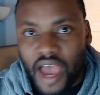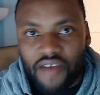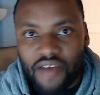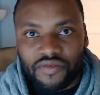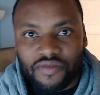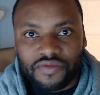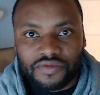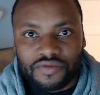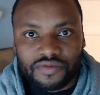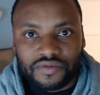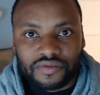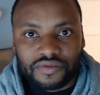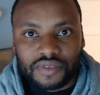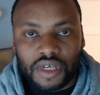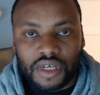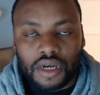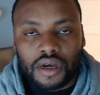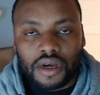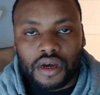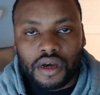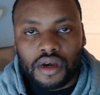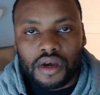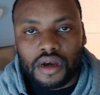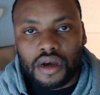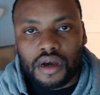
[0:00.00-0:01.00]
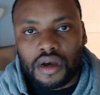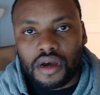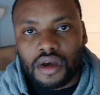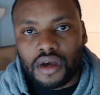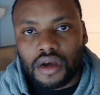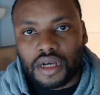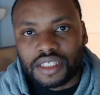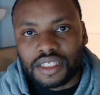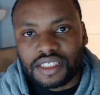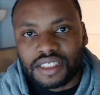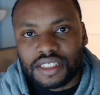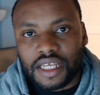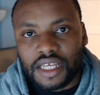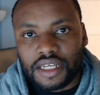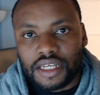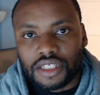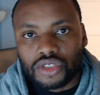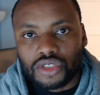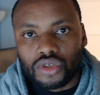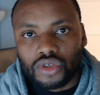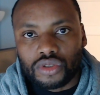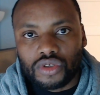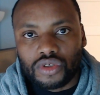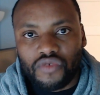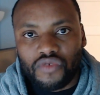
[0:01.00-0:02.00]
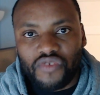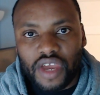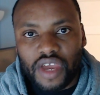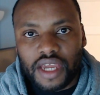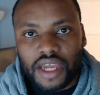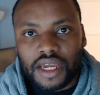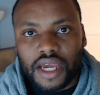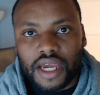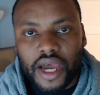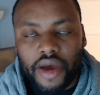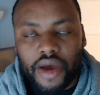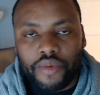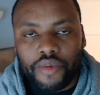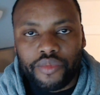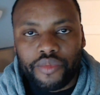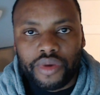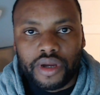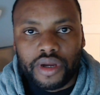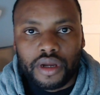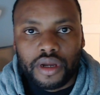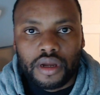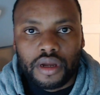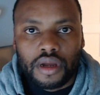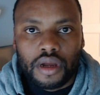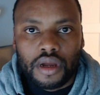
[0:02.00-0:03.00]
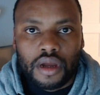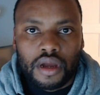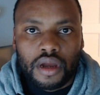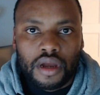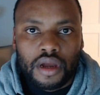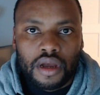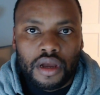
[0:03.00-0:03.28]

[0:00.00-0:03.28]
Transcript: don't have a steady source of income,